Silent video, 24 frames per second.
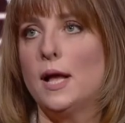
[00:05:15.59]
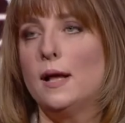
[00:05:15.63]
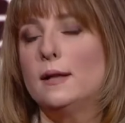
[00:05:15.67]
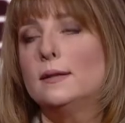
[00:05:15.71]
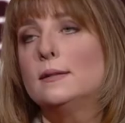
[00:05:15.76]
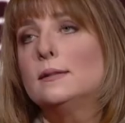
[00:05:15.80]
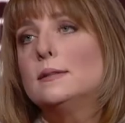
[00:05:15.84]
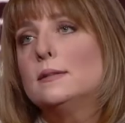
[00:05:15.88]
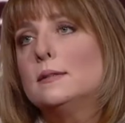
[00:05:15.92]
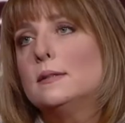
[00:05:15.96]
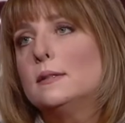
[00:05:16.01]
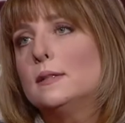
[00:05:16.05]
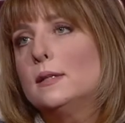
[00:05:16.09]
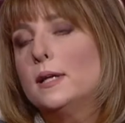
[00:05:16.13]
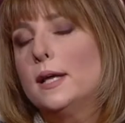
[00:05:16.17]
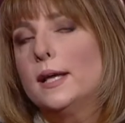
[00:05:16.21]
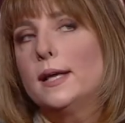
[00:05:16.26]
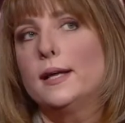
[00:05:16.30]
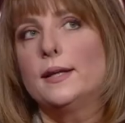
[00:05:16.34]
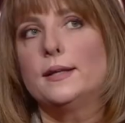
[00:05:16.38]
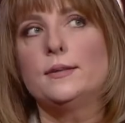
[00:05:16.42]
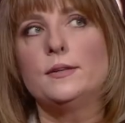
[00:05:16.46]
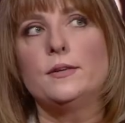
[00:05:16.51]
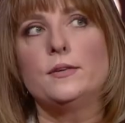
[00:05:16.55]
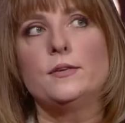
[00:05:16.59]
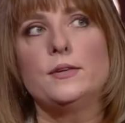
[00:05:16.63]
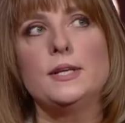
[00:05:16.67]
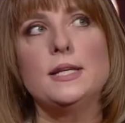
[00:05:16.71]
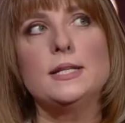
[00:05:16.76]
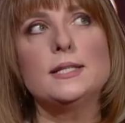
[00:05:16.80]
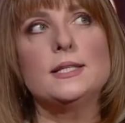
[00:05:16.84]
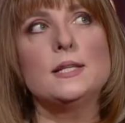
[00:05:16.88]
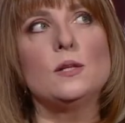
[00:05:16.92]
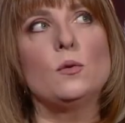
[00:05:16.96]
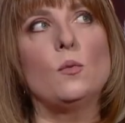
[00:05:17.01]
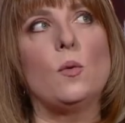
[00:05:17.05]
And uh, the
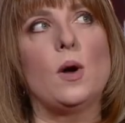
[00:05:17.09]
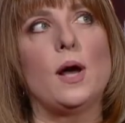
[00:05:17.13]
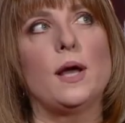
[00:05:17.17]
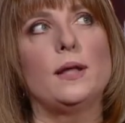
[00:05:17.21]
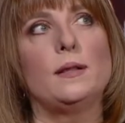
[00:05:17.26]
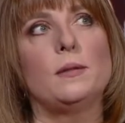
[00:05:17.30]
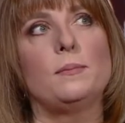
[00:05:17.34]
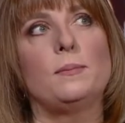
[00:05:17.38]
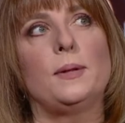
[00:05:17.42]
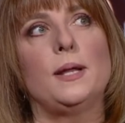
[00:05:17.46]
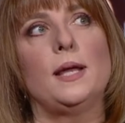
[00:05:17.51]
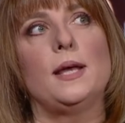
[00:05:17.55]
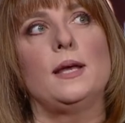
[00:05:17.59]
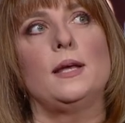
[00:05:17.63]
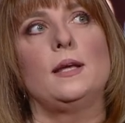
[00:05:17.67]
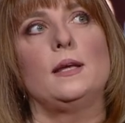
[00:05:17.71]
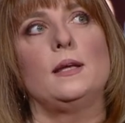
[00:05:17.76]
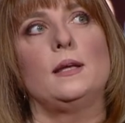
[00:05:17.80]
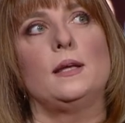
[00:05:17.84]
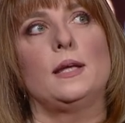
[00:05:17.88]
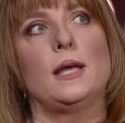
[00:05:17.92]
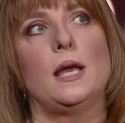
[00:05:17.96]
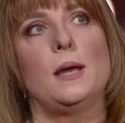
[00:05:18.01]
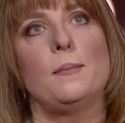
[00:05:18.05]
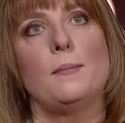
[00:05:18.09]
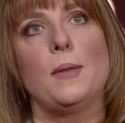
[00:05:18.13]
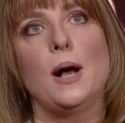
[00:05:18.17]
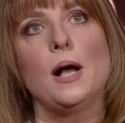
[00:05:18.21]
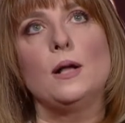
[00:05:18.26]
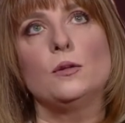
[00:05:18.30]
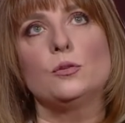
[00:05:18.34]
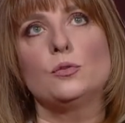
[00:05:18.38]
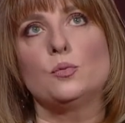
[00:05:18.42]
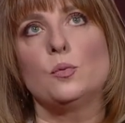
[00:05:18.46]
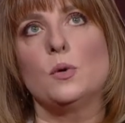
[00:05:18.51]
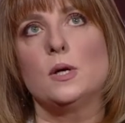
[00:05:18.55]
reason why the play came
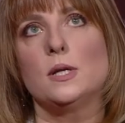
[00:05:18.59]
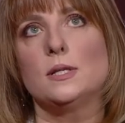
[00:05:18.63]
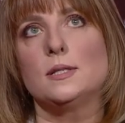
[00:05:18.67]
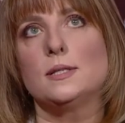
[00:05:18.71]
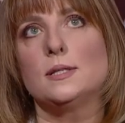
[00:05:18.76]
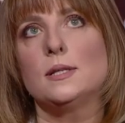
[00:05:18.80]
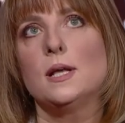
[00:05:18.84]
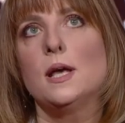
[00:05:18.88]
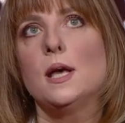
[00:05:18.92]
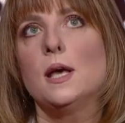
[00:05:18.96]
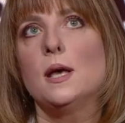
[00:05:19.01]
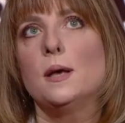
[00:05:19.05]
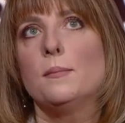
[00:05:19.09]
out was